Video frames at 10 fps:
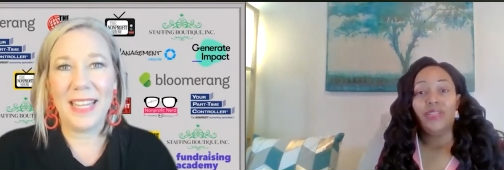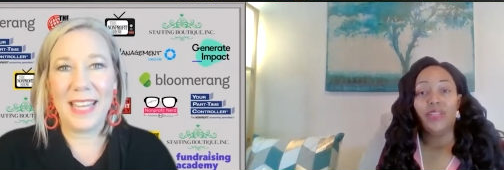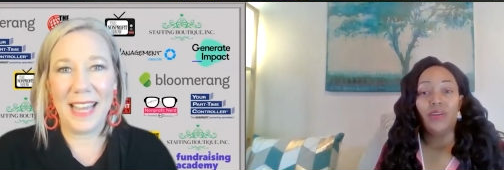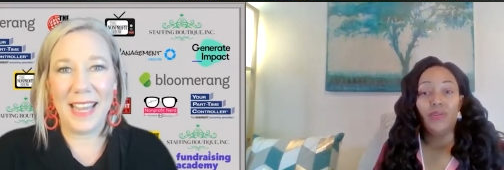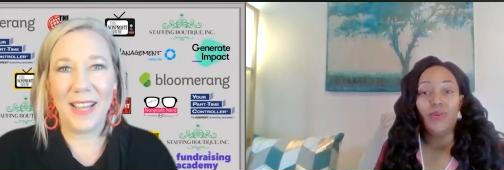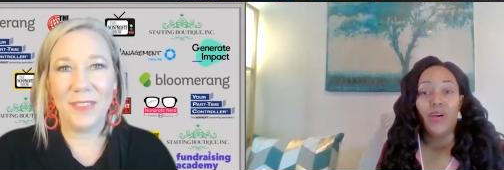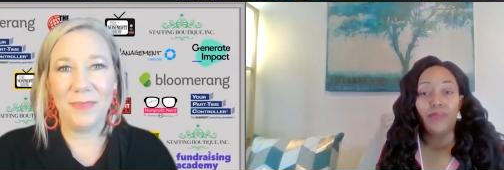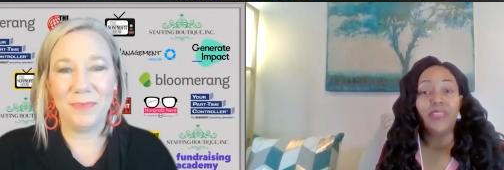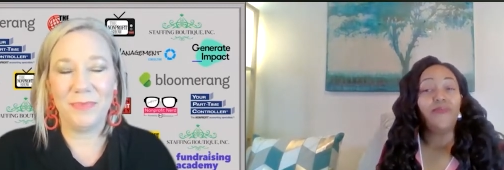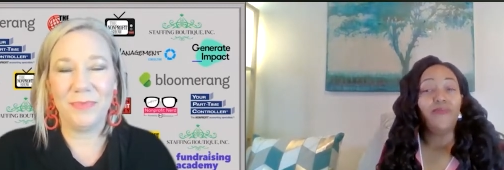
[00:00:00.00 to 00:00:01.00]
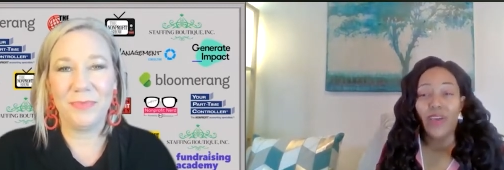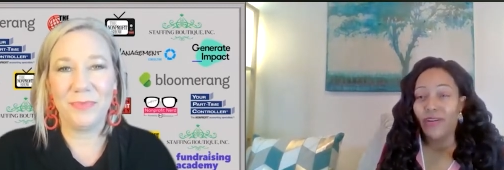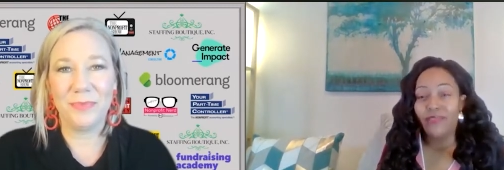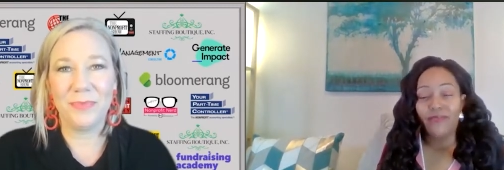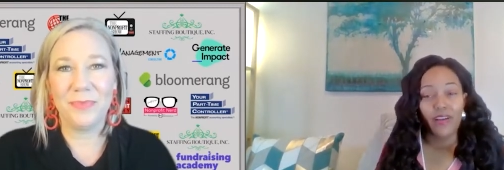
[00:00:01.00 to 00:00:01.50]
Speaker 1: So it's
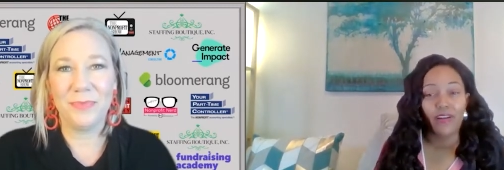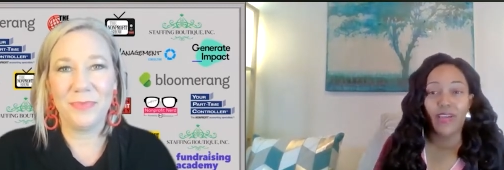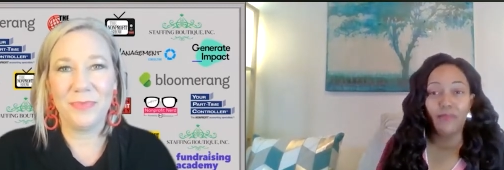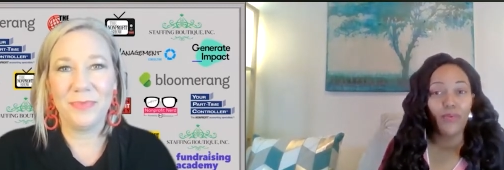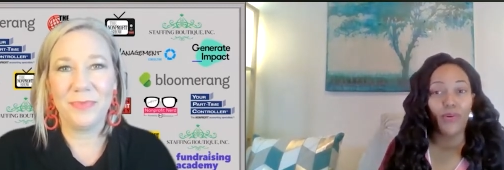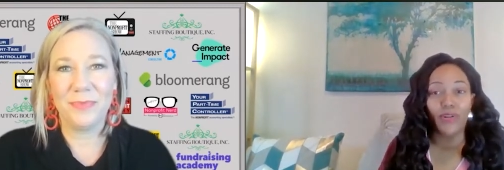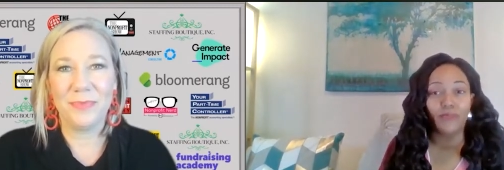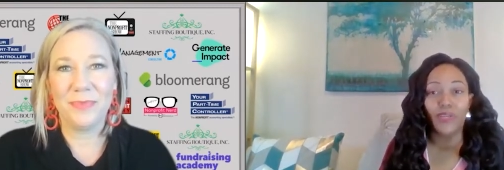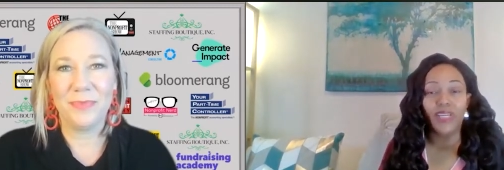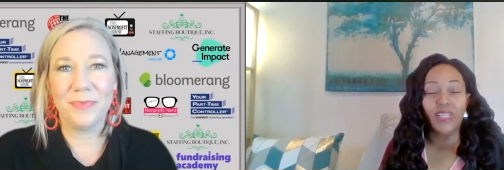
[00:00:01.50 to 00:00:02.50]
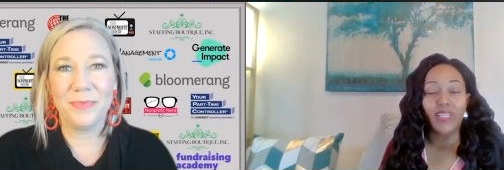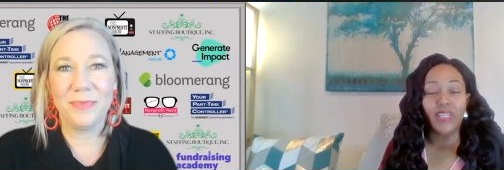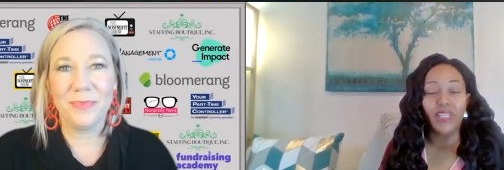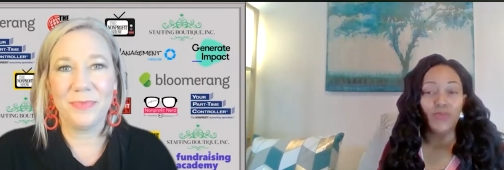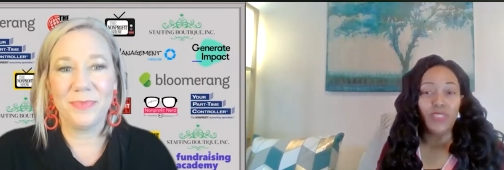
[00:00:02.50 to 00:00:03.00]
very, very important, because
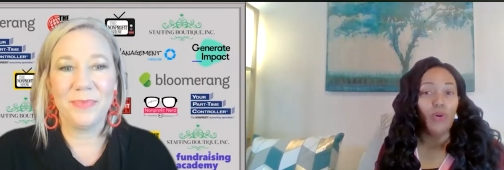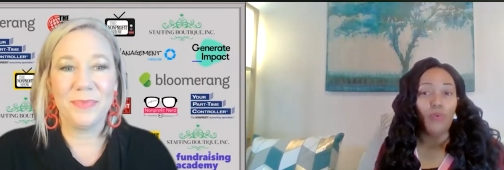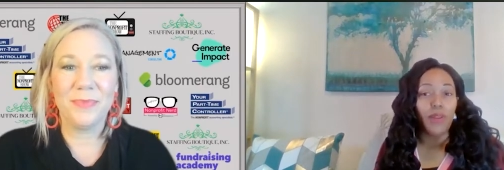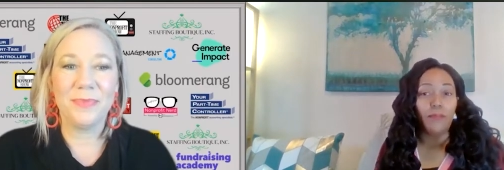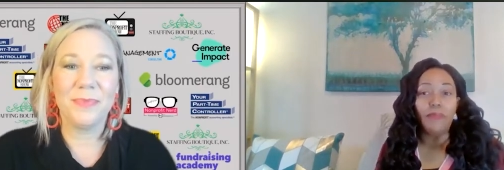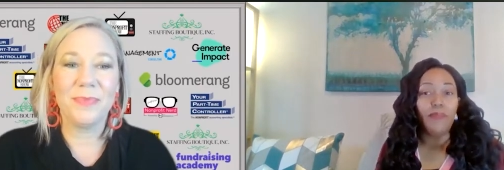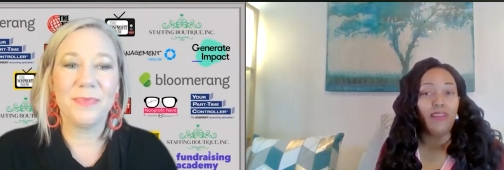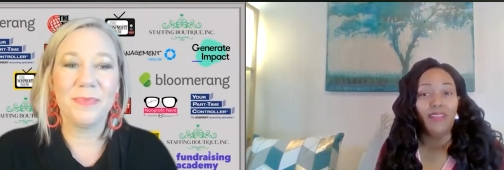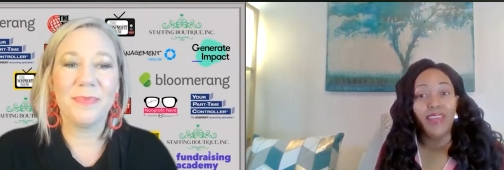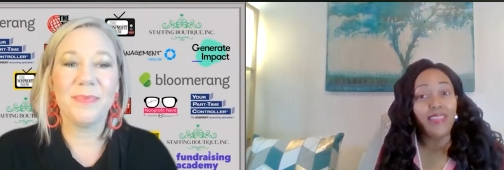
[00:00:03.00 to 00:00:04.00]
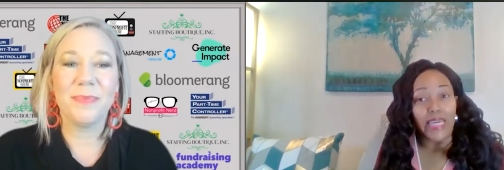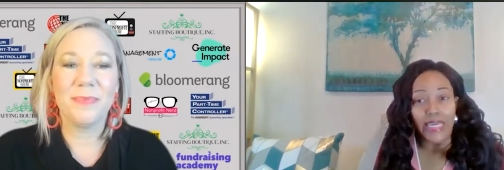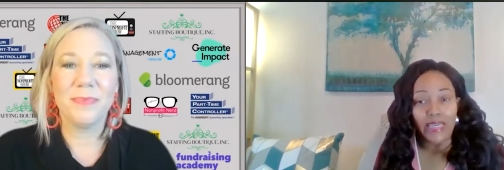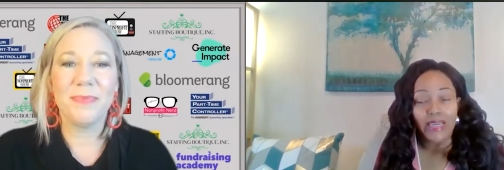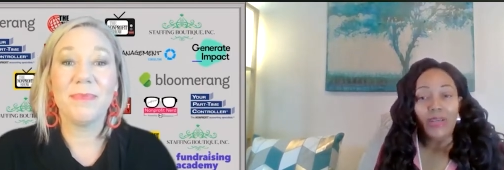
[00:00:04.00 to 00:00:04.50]
we don't want to be
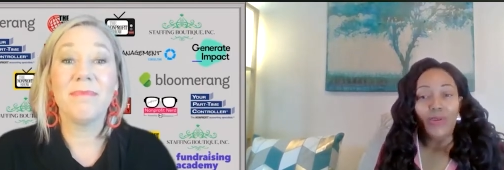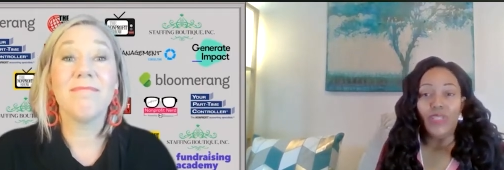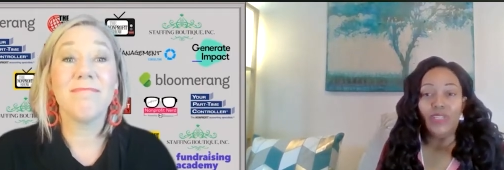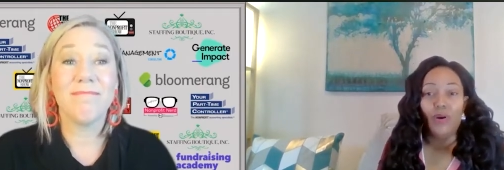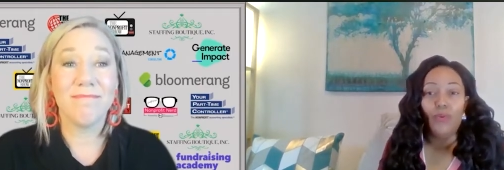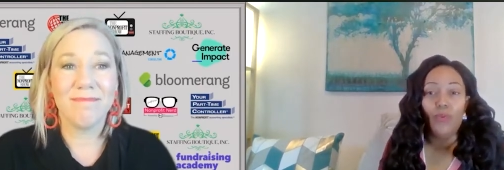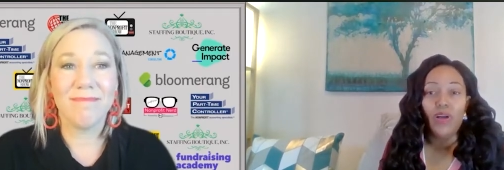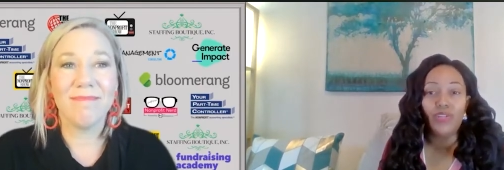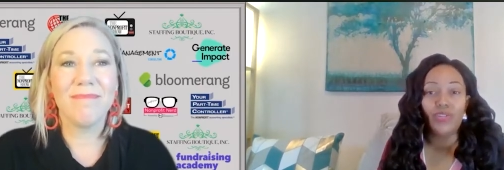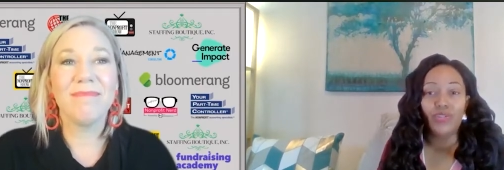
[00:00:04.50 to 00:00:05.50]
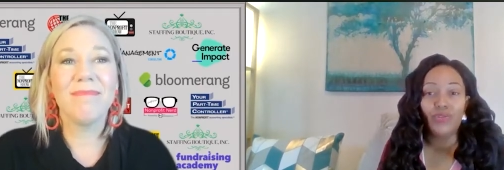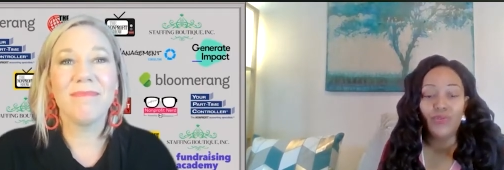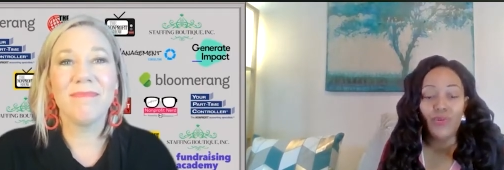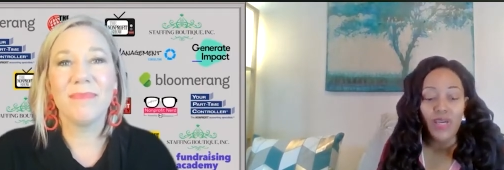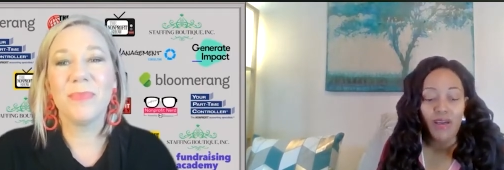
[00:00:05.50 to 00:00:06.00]
monolithic. We don't want
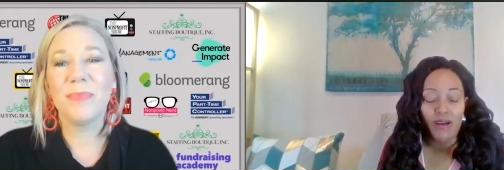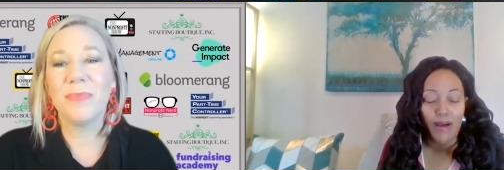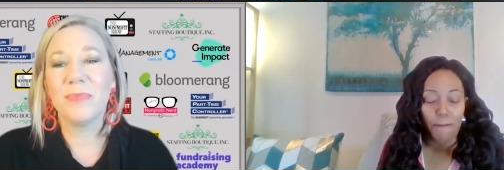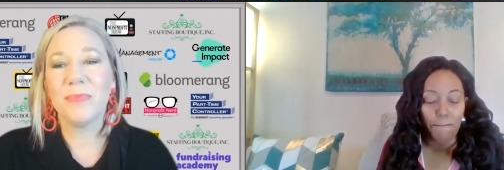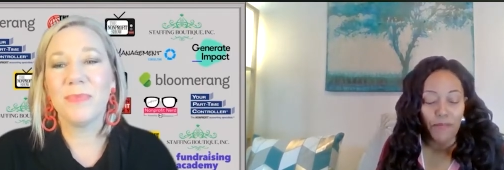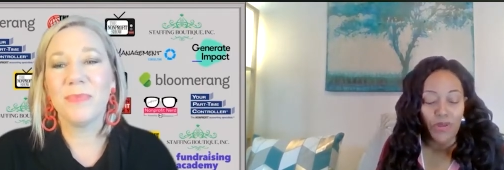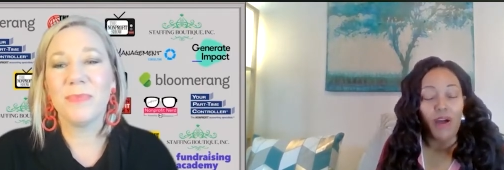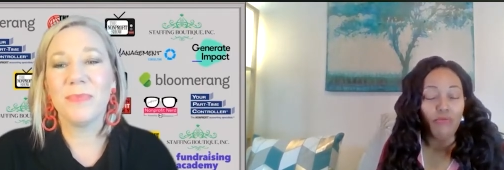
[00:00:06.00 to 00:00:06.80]
to not